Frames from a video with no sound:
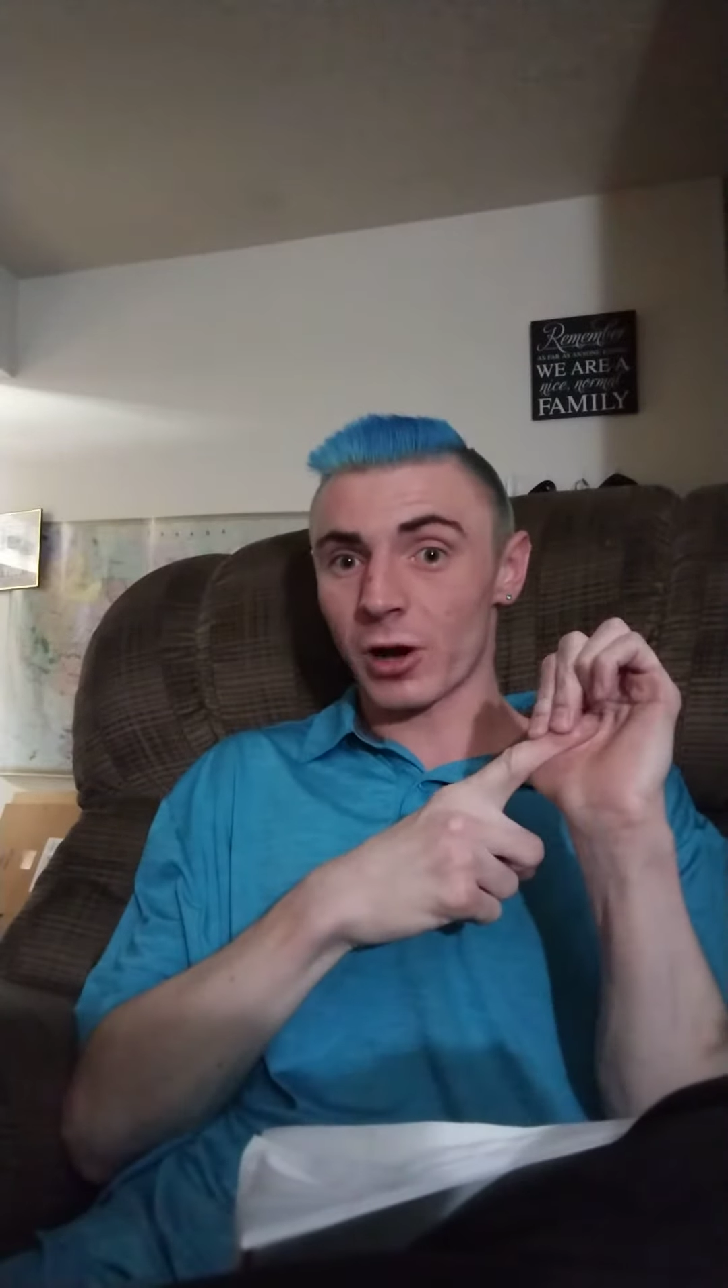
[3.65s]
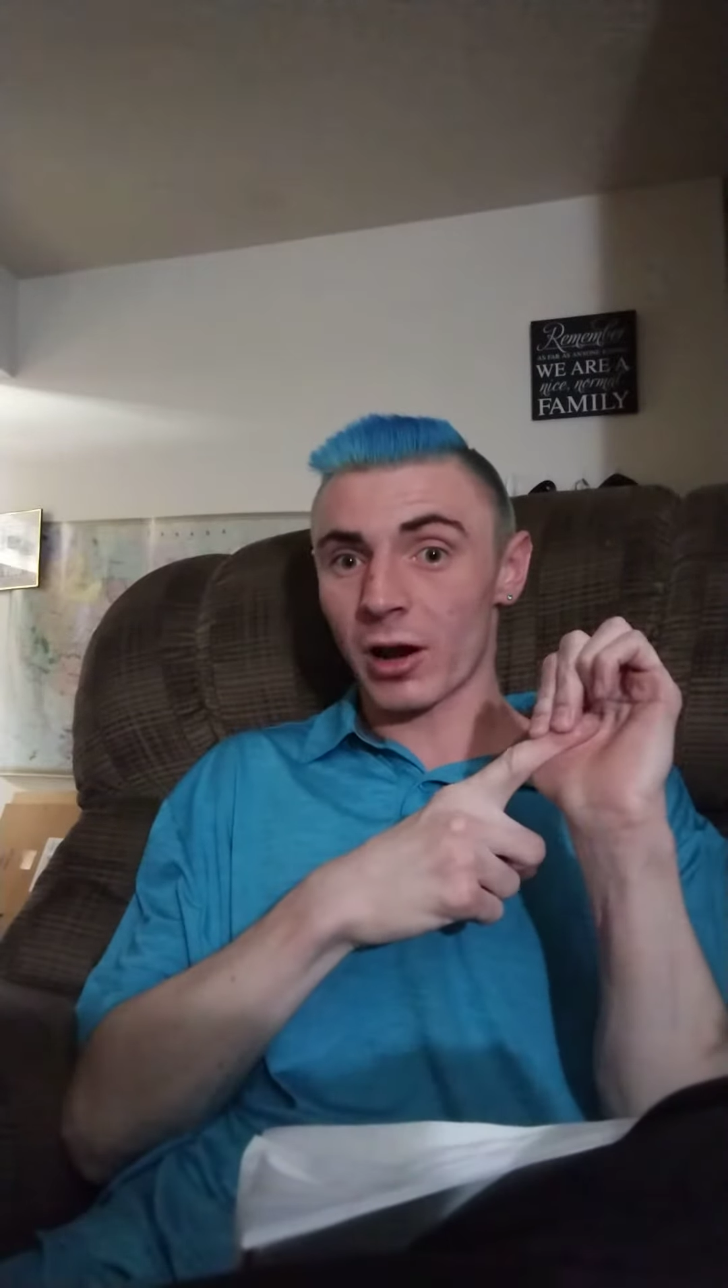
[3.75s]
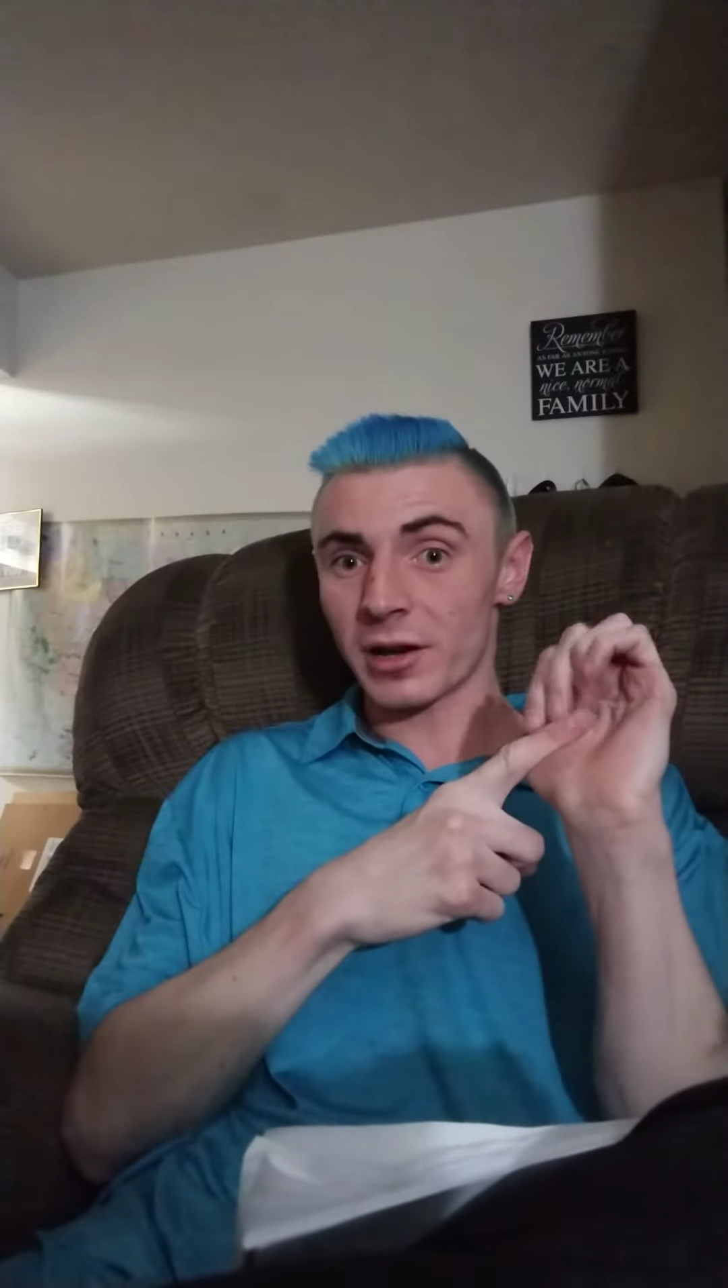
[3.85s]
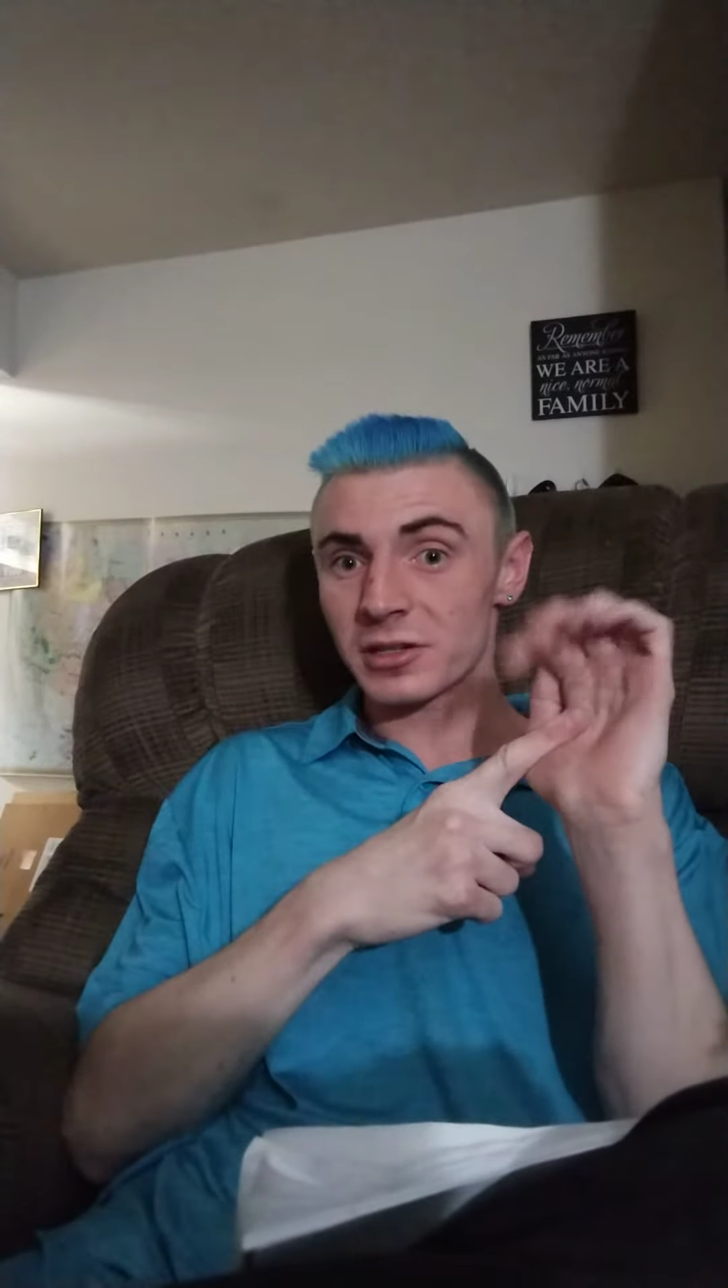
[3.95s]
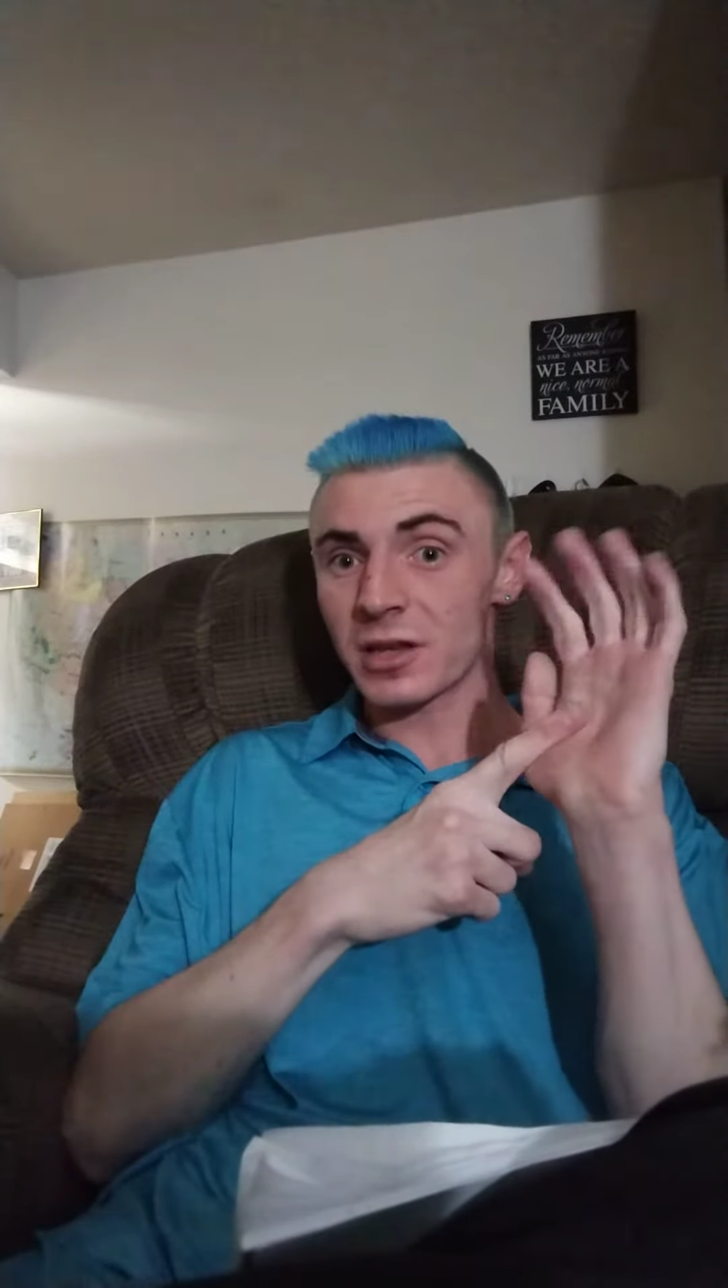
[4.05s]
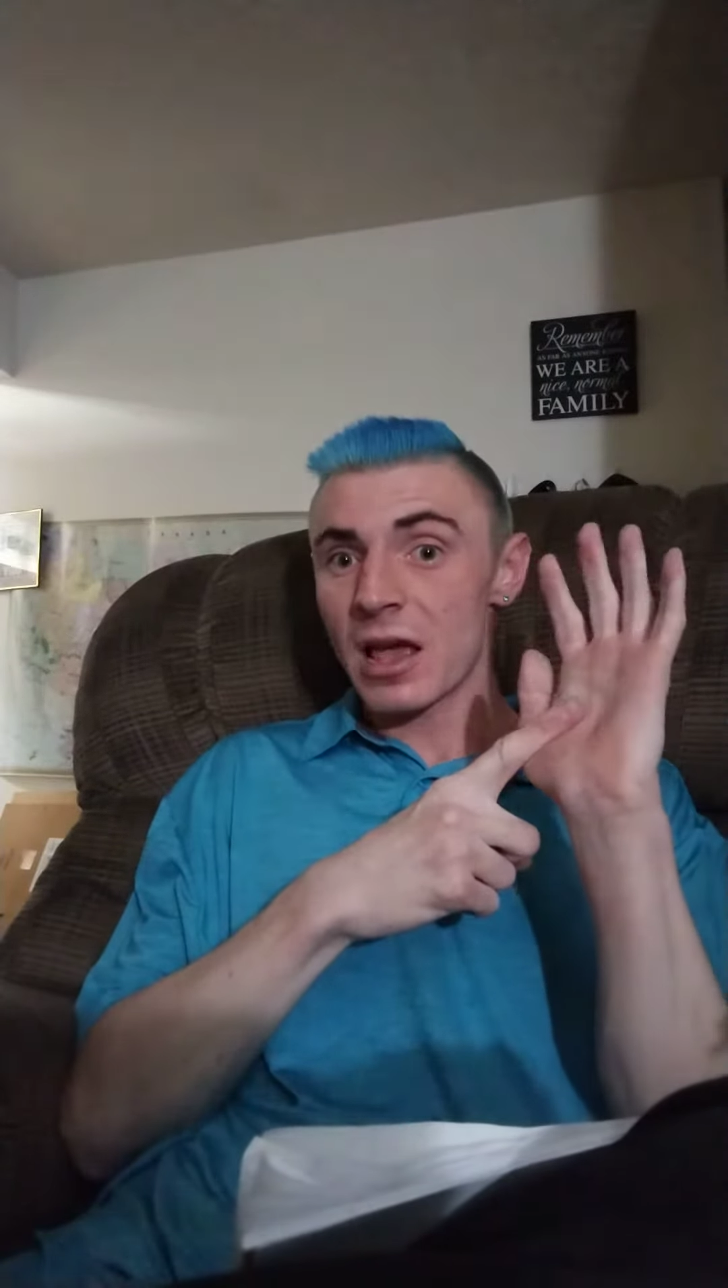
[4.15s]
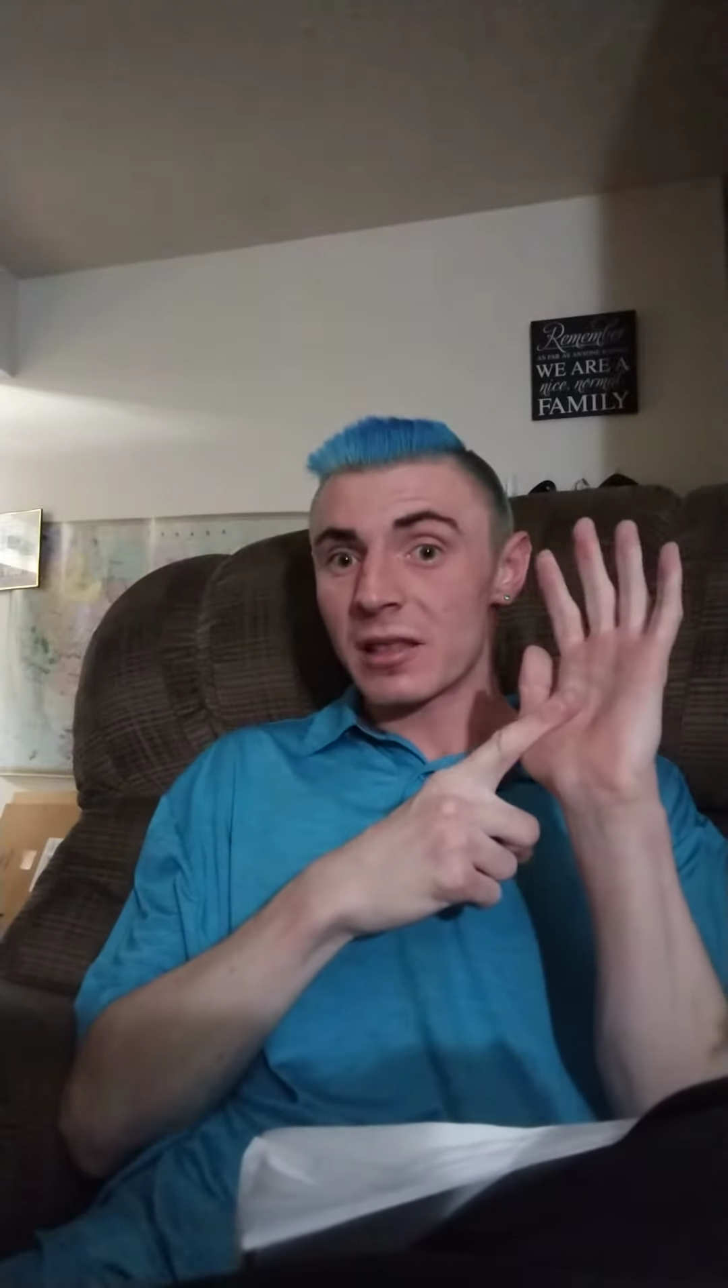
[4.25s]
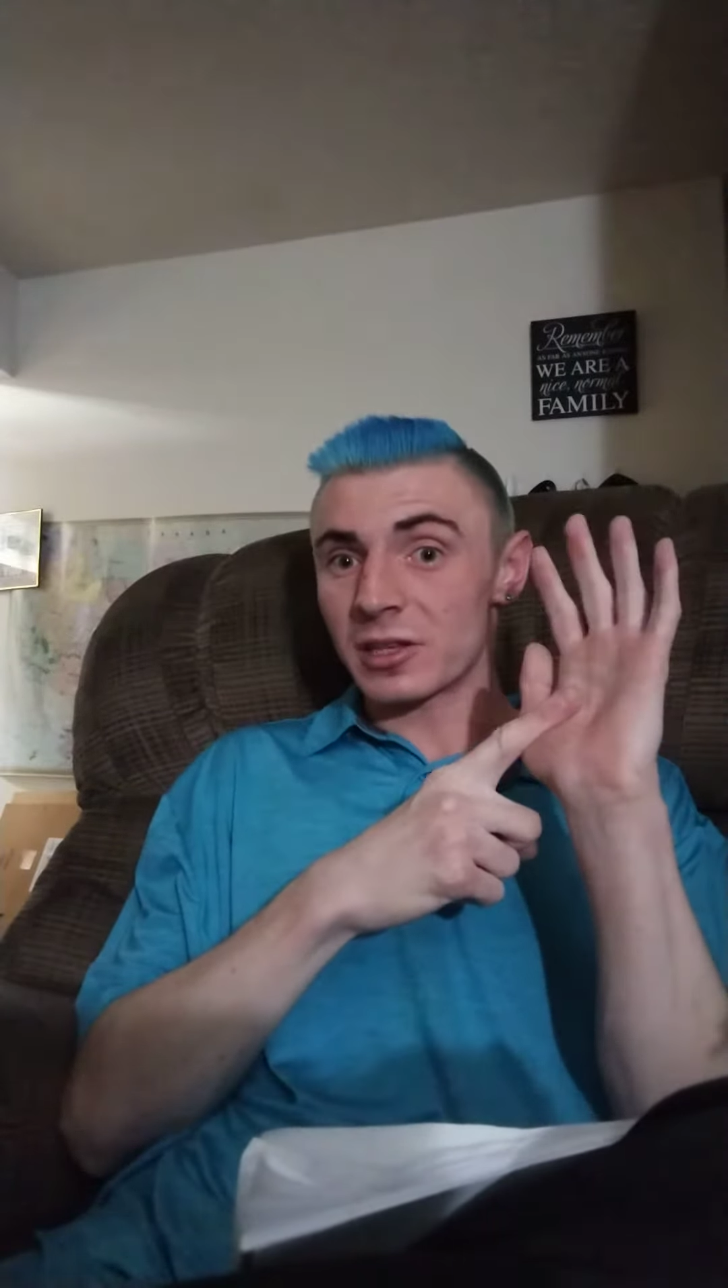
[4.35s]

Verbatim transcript: drawings.